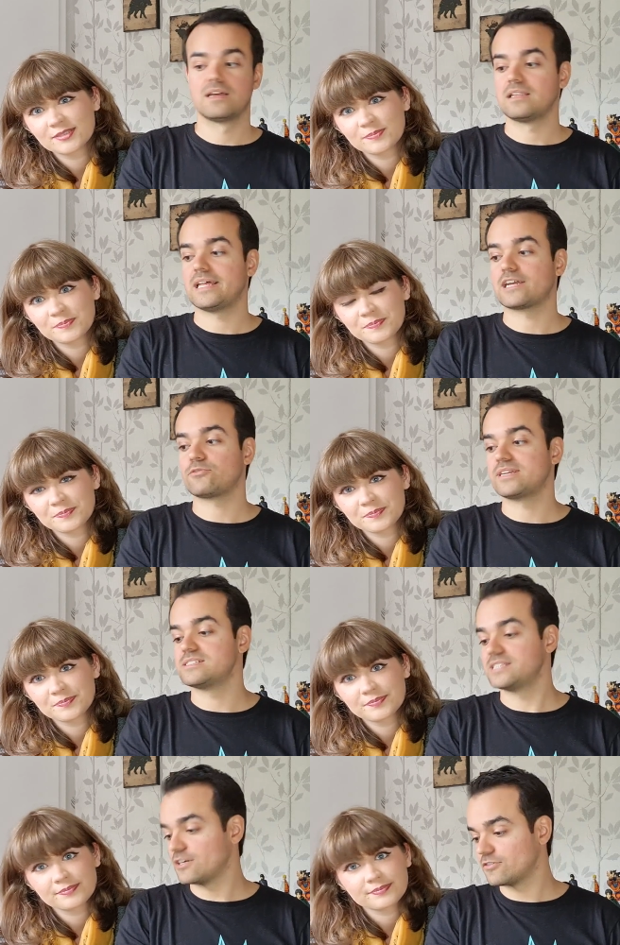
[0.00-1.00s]
Speaker 1: like
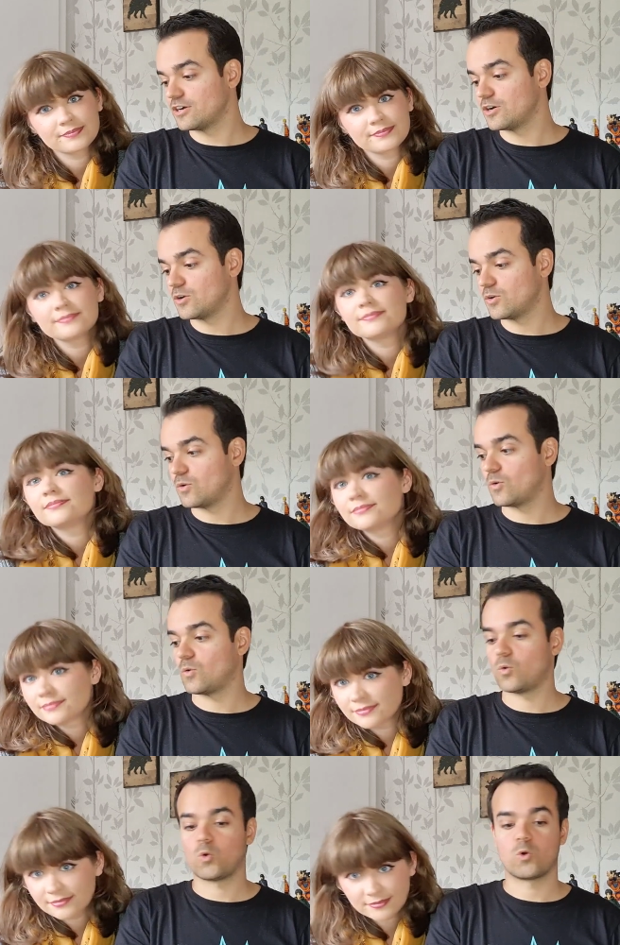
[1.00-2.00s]
ReZero
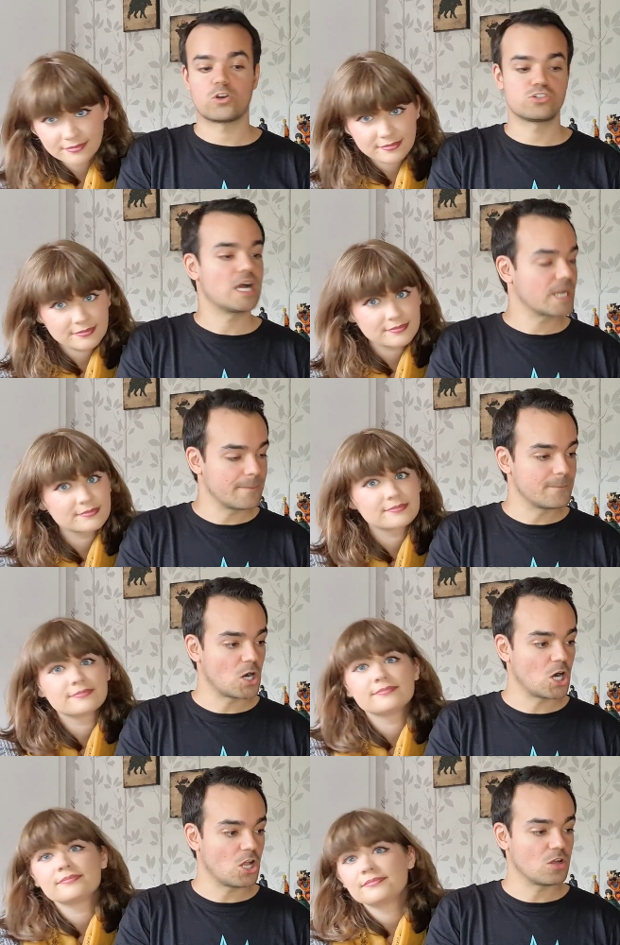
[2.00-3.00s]
or Dragon
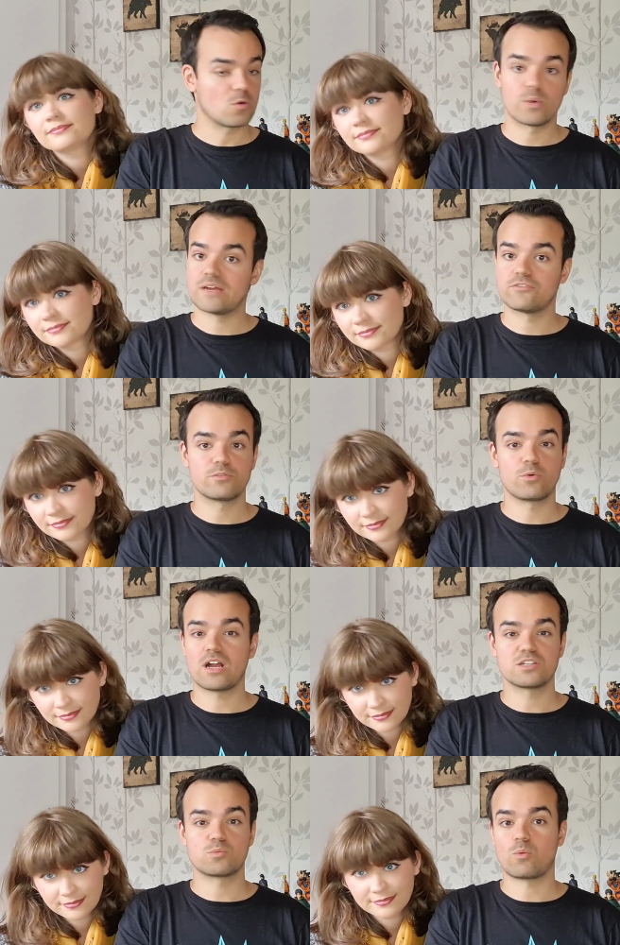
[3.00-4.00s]
Ball or whatever we're,
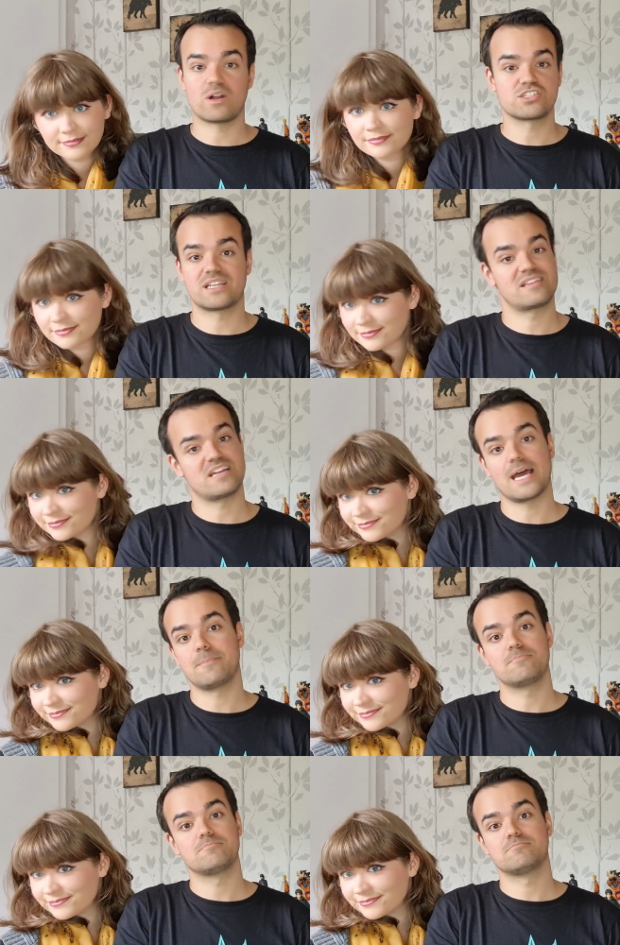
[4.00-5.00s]
watch we're watching at the
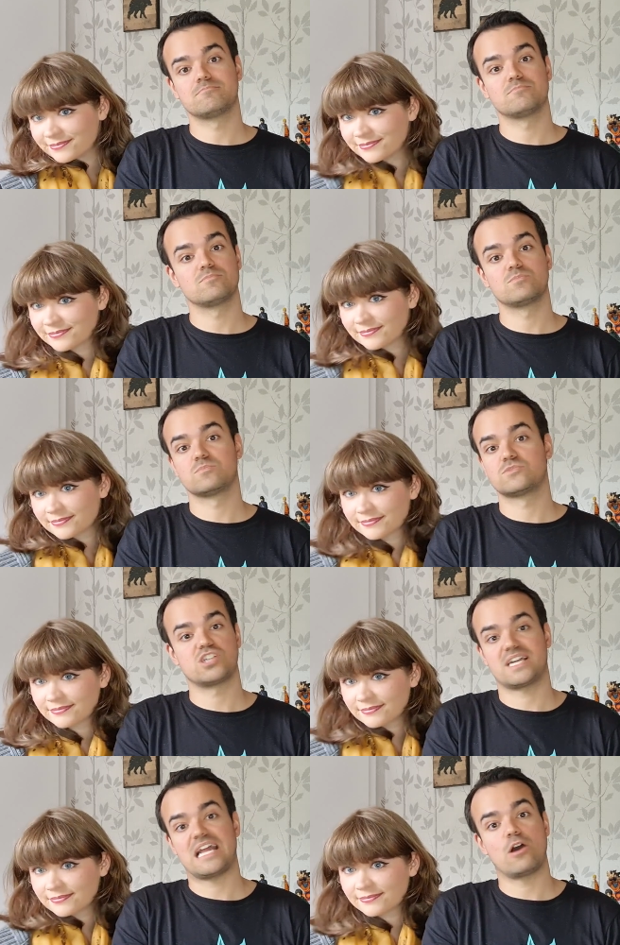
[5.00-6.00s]
time.
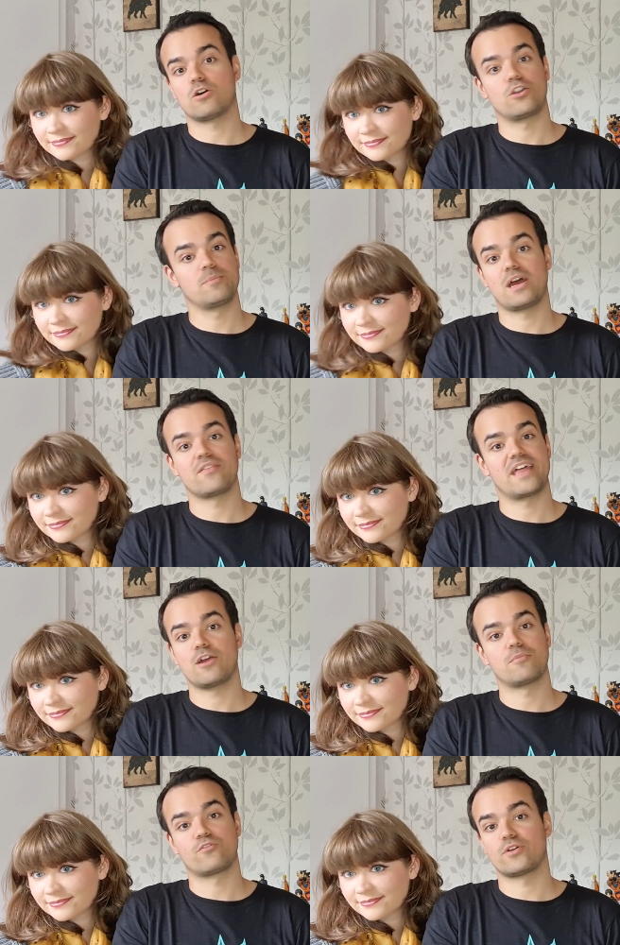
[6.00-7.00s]
Check it out, it'll be on
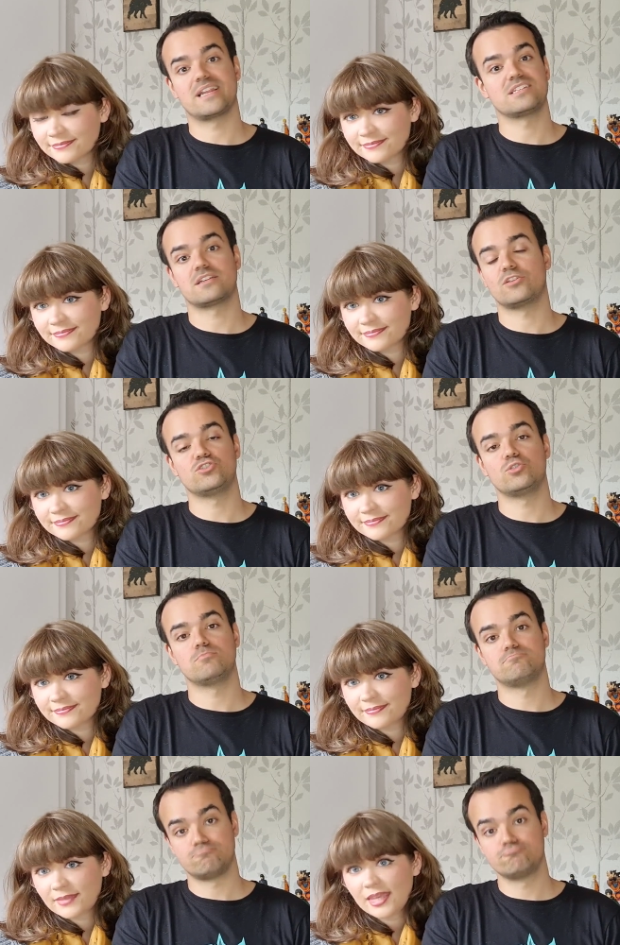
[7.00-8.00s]
there before it is on
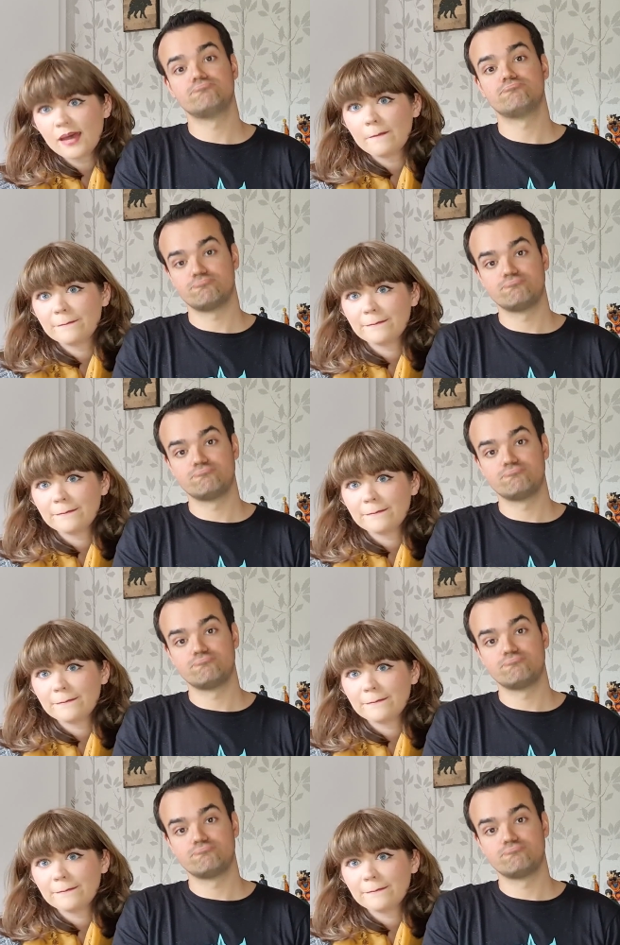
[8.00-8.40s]
YouTube. Yeah.